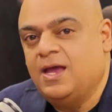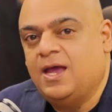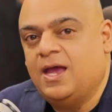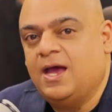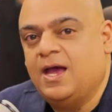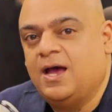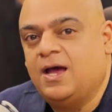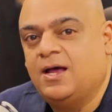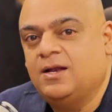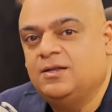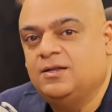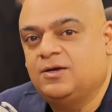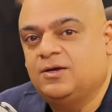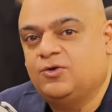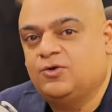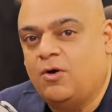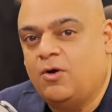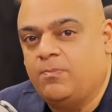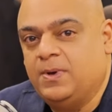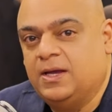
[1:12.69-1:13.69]
And the
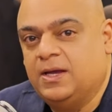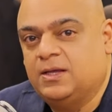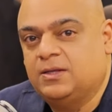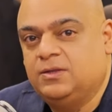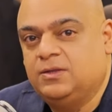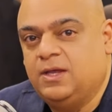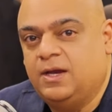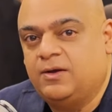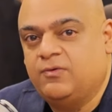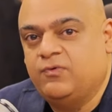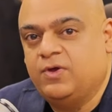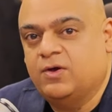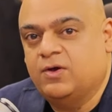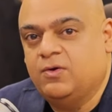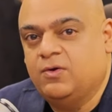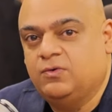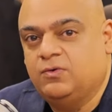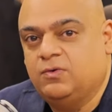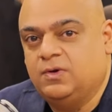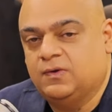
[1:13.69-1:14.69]
topic that we are
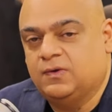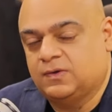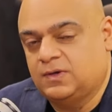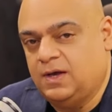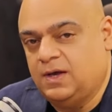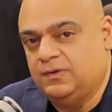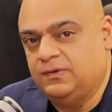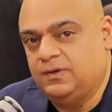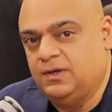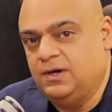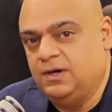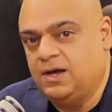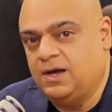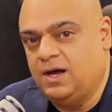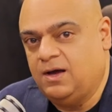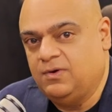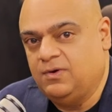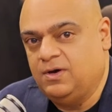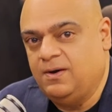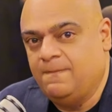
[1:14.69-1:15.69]
going to discuss and
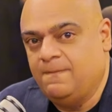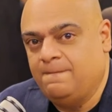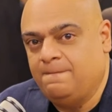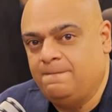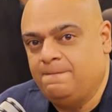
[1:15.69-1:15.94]
cover